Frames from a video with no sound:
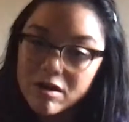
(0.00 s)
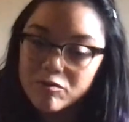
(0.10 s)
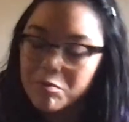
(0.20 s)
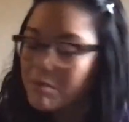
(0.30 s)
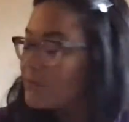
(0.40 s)

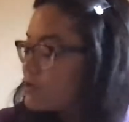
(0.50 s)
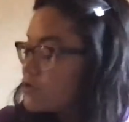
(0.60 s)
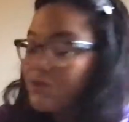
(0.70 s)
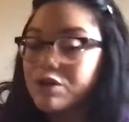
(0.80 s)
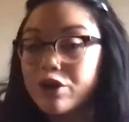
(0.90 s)
remember,
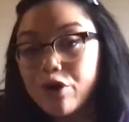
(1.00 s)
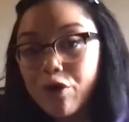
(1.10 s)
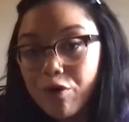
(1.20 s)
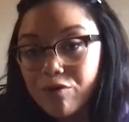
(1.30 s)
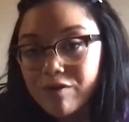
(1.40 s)
so we're going to
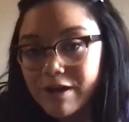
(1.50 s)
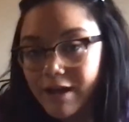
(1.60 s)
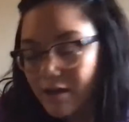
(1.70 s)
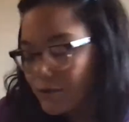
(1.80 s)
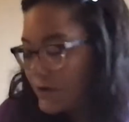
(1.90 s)
go over it
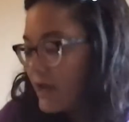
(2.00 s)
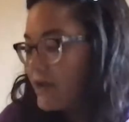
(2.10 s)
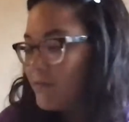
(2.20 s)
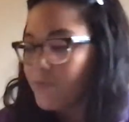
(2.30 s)
again, okay?